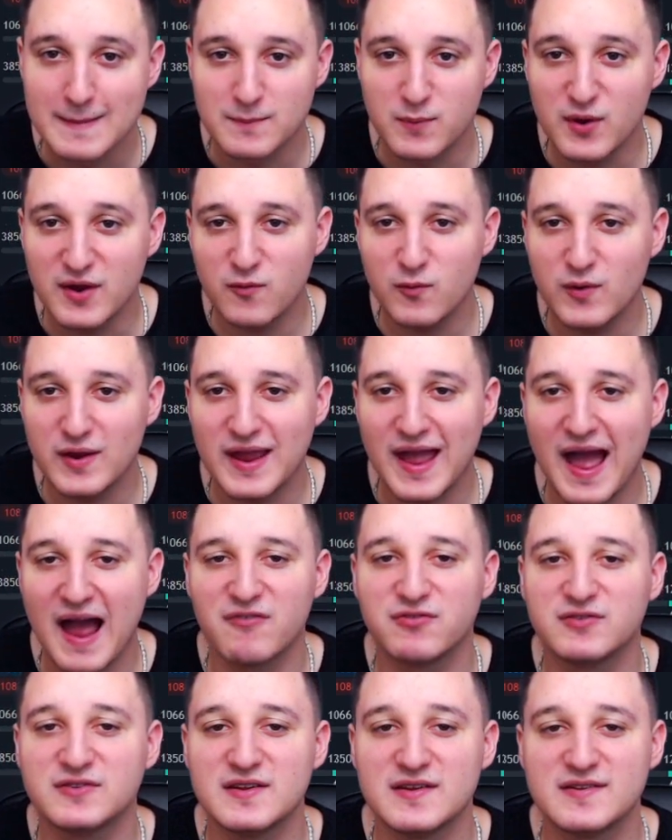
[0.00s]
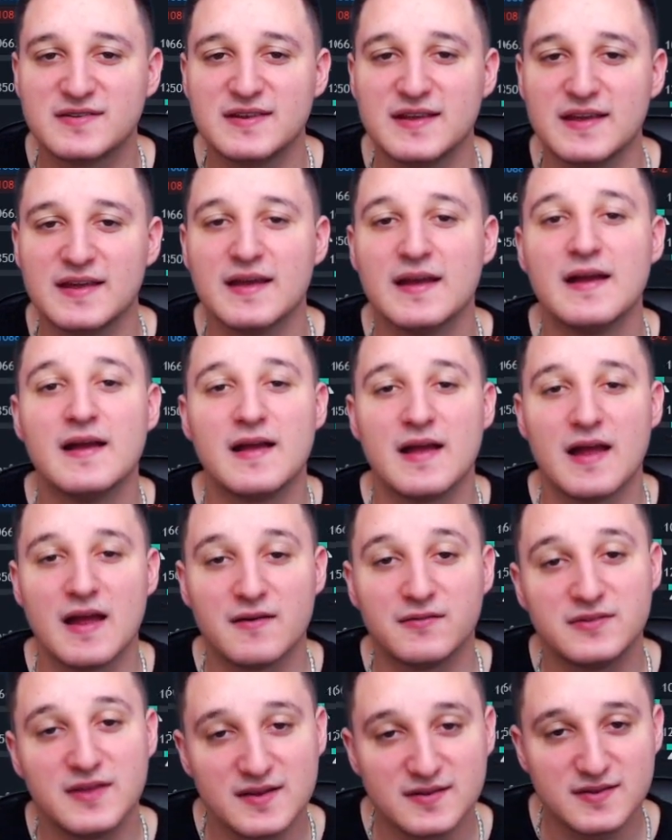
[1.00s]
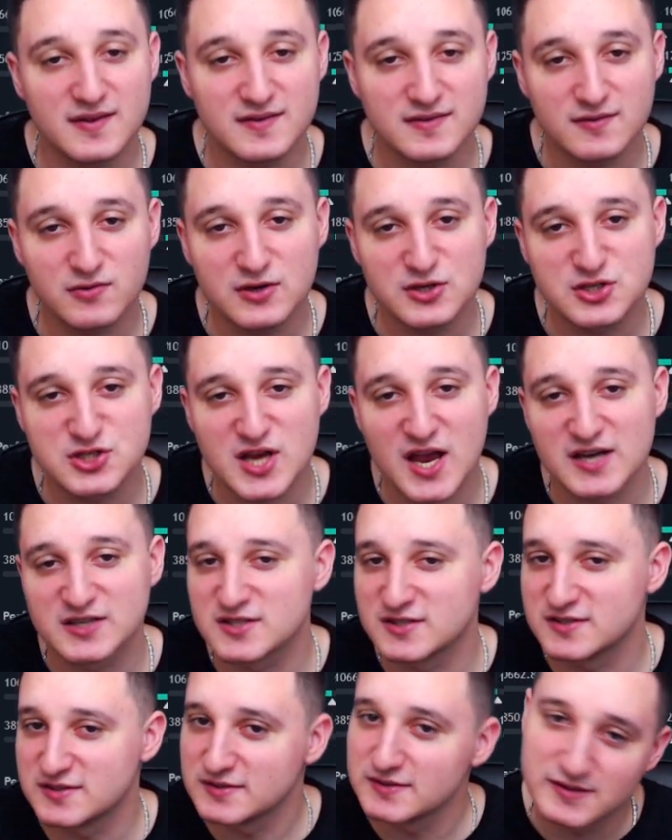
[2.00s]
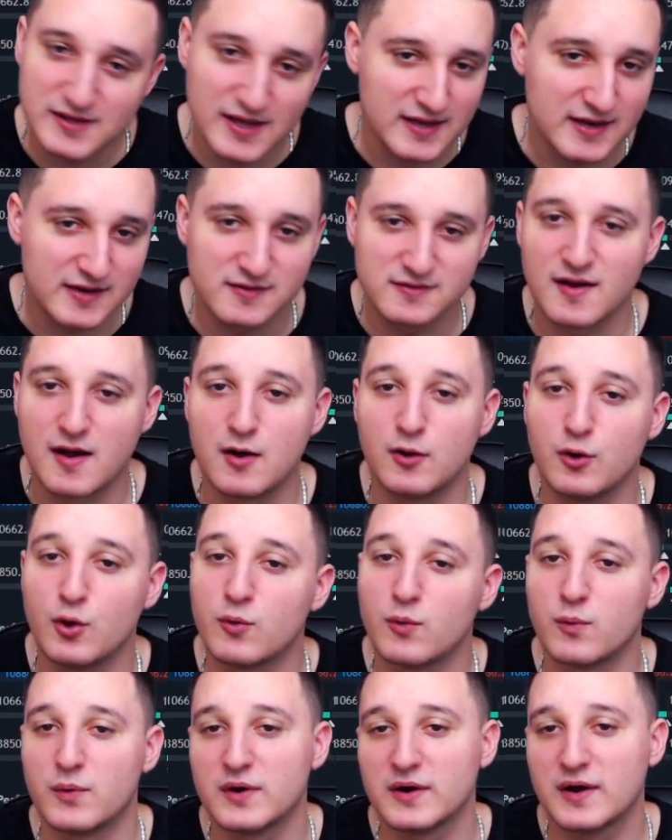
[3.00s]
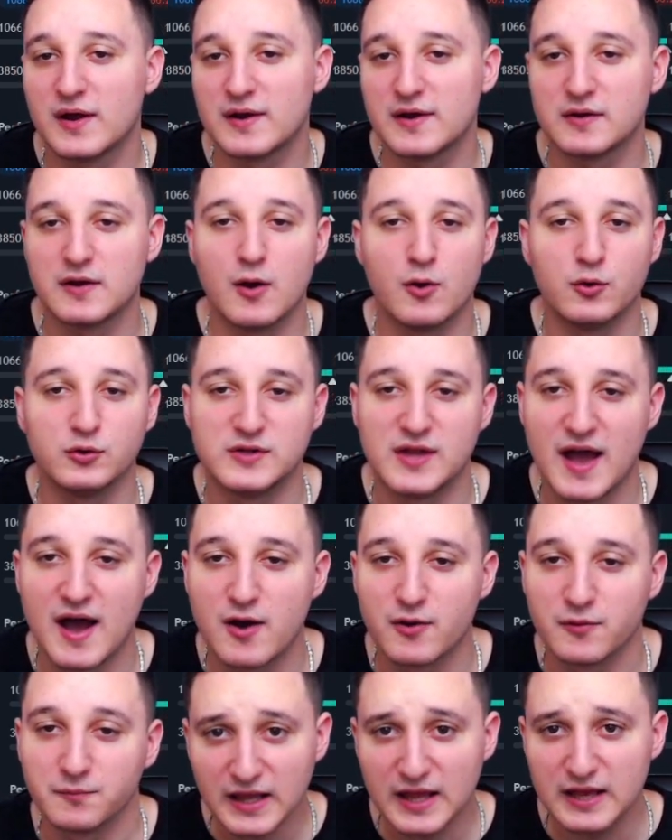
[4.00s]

But if we have to see, if this is a rejection, then it's all over. We're gonna go down.